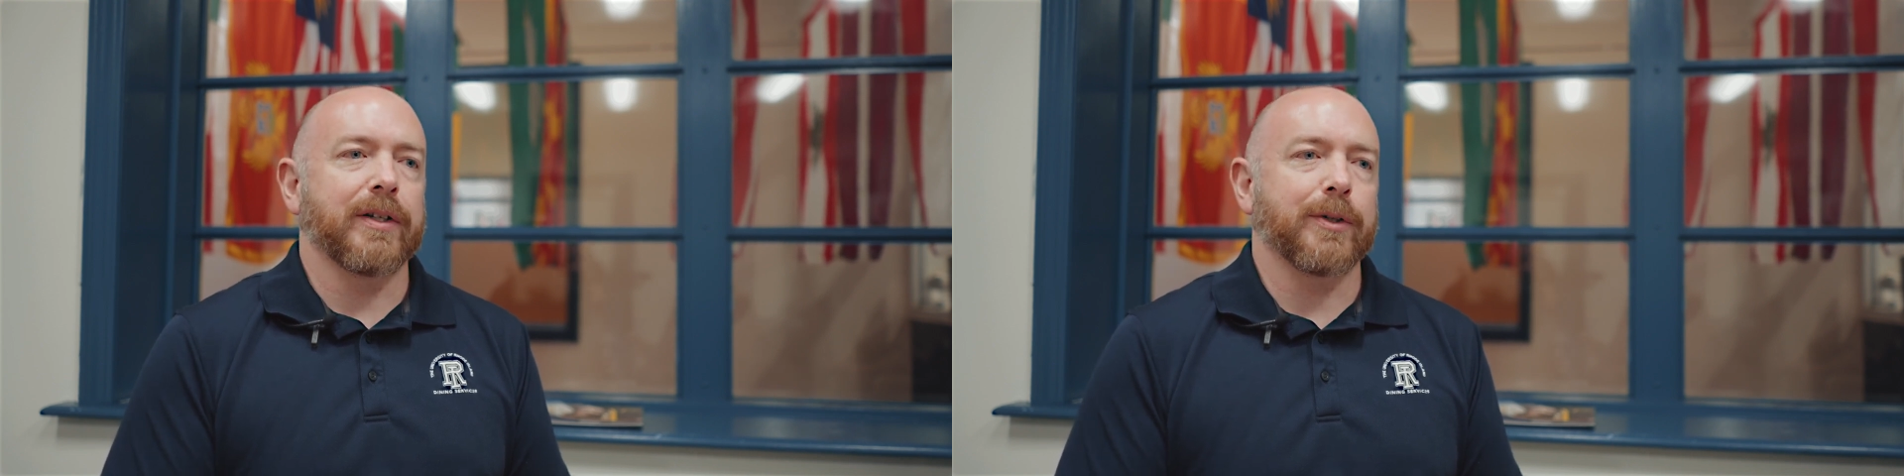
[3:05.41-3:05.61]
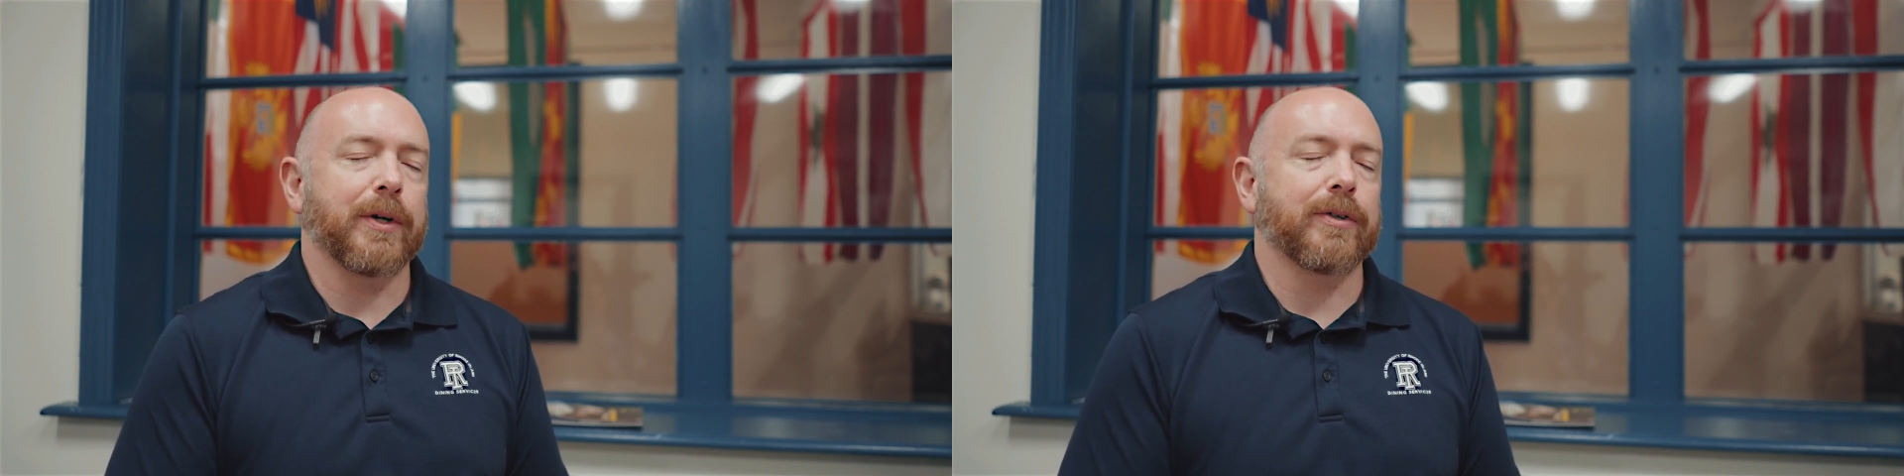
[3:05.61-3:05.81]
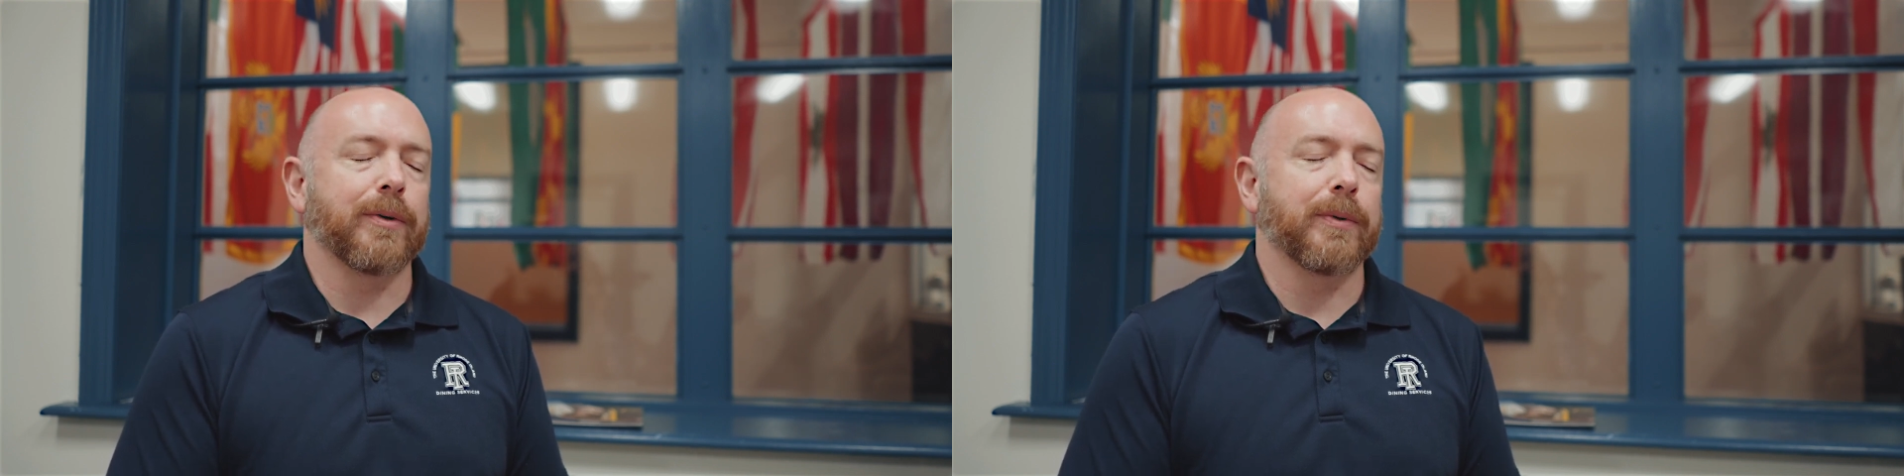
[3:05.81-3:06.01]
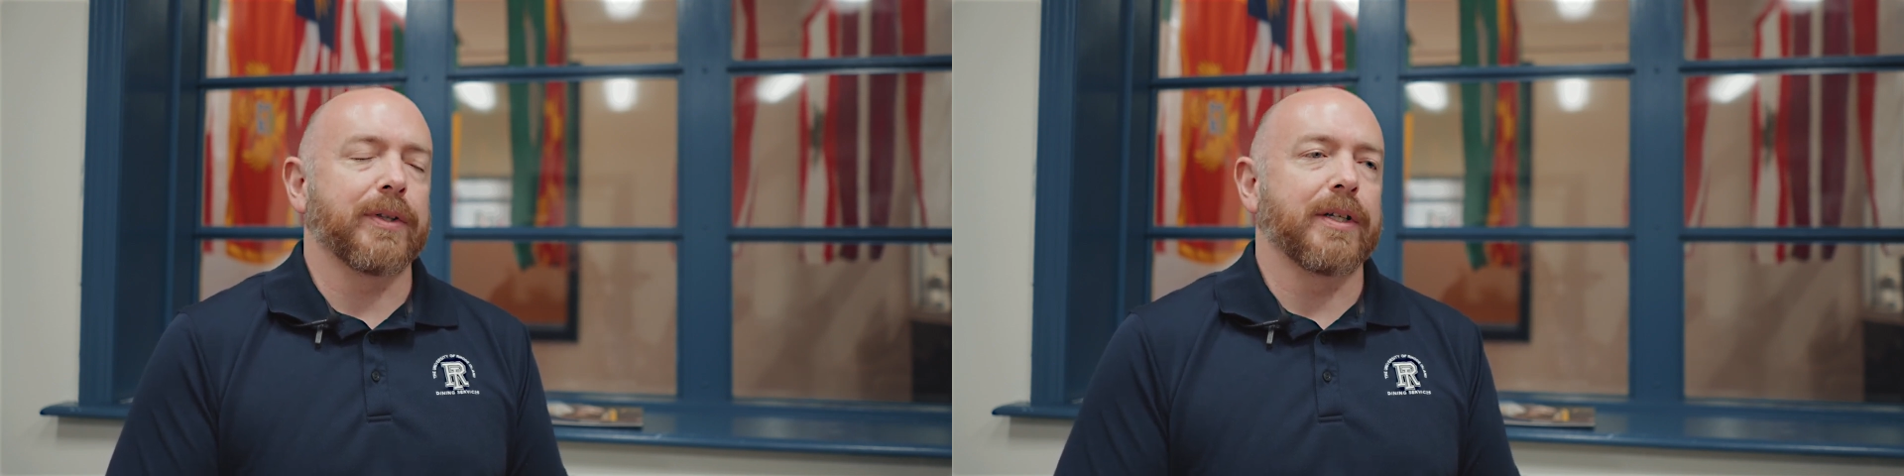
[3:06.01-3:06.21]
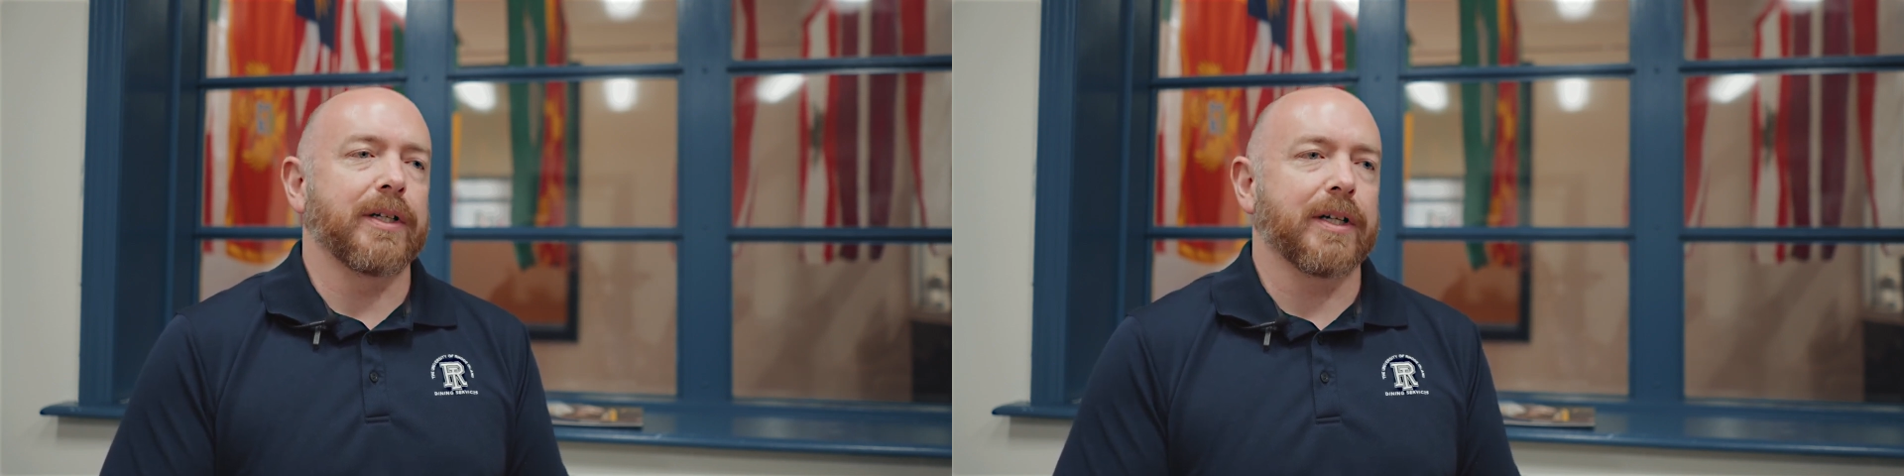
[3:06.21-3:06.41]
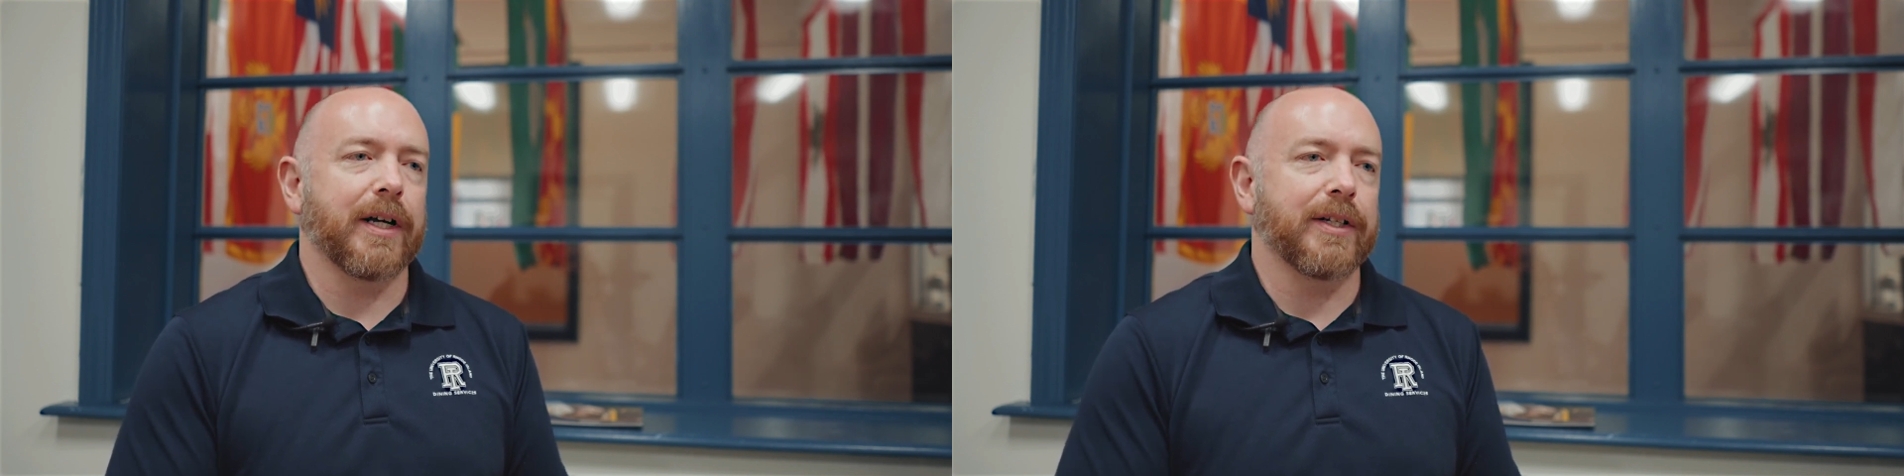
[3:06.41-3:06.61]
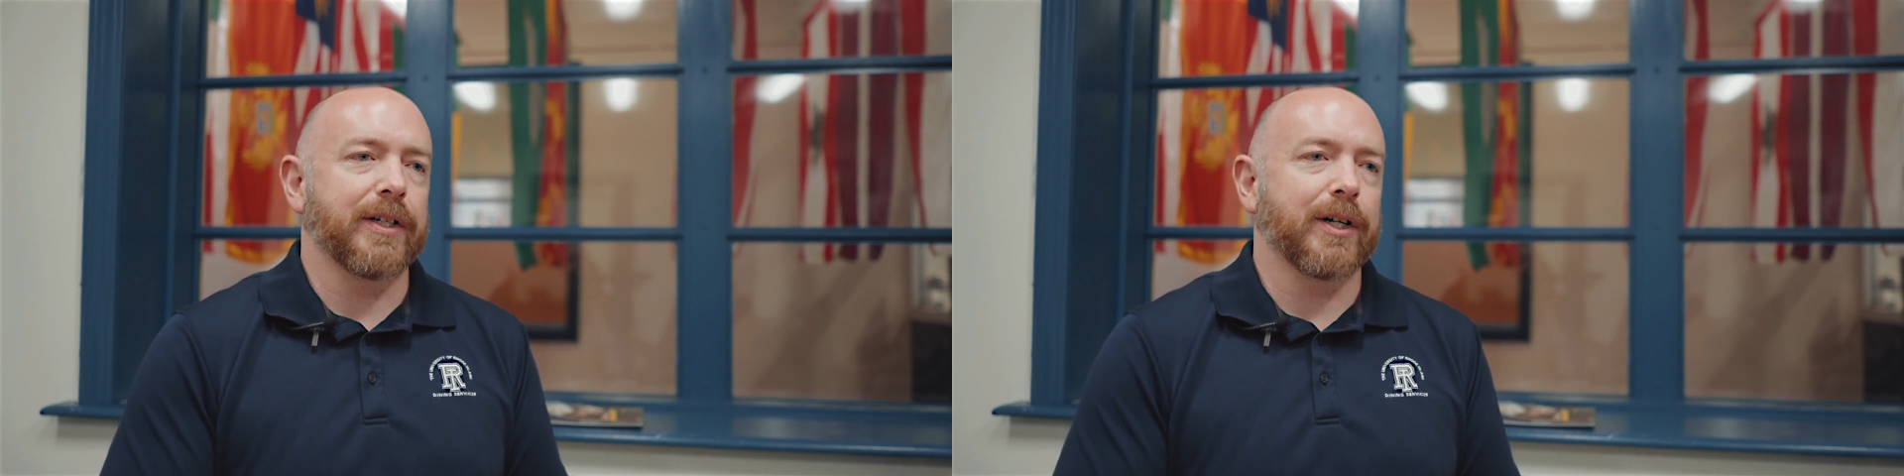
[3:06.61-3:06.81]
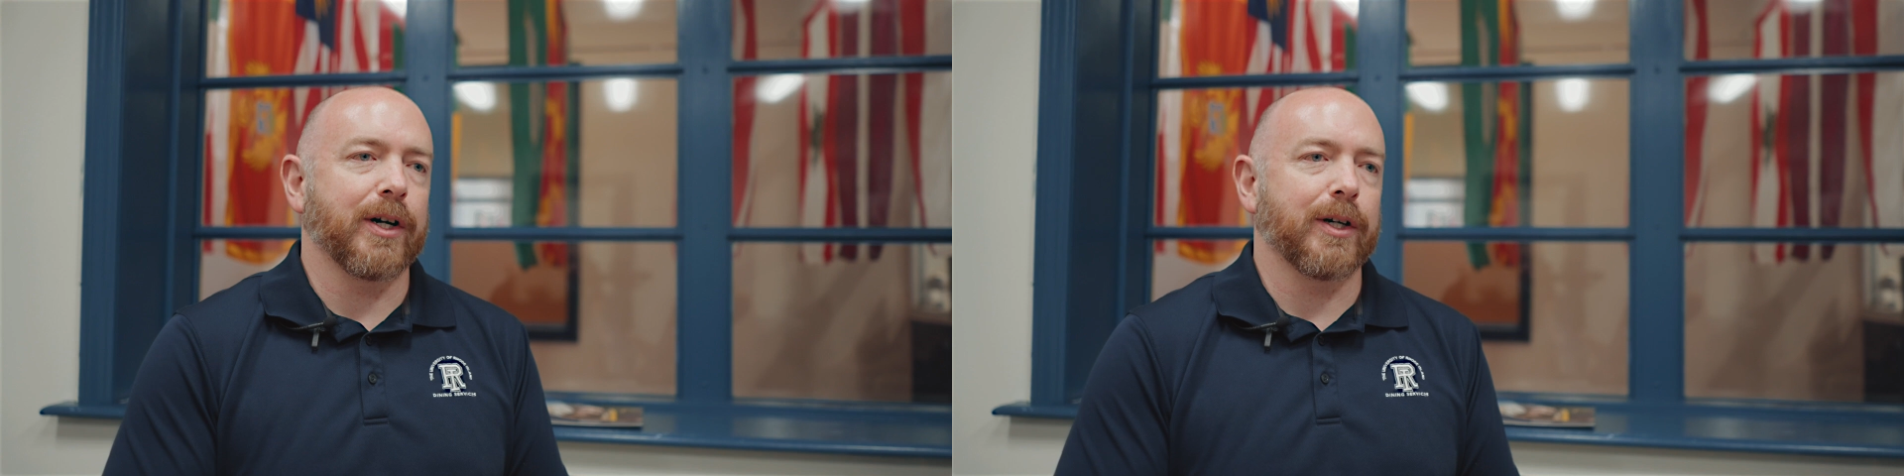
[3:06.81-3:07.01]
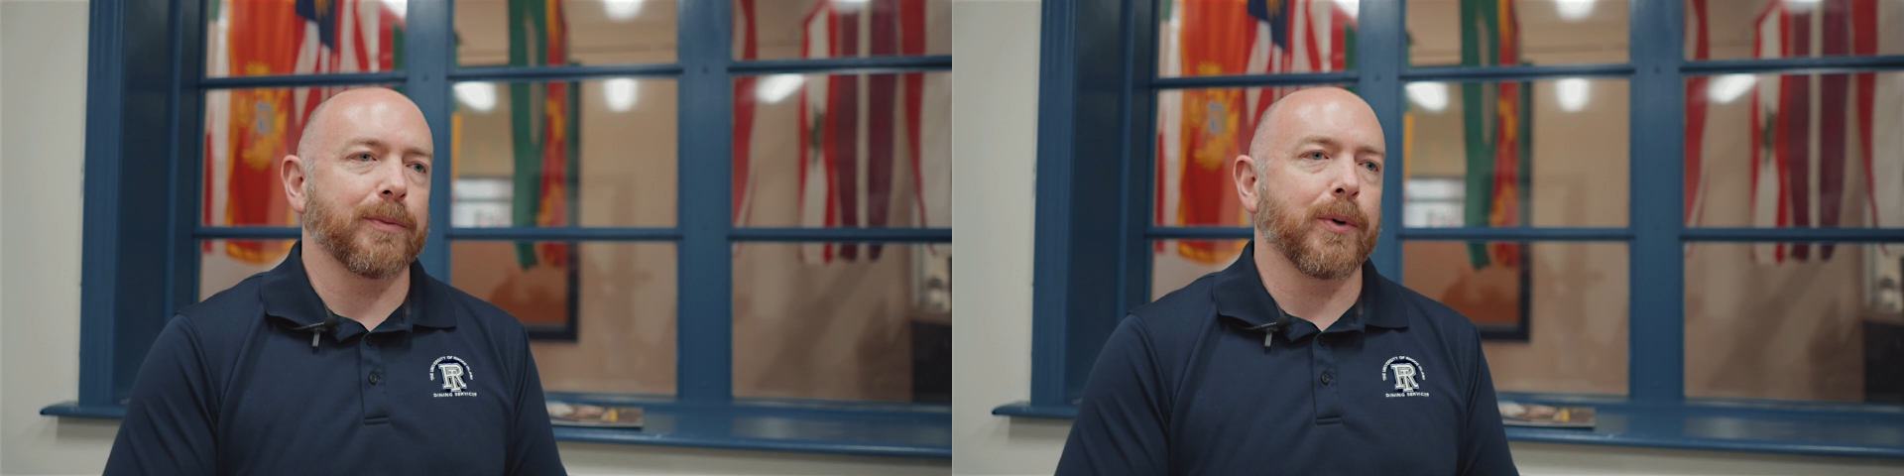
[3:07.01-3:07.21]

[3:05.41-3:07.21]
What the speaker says: especially with the ID card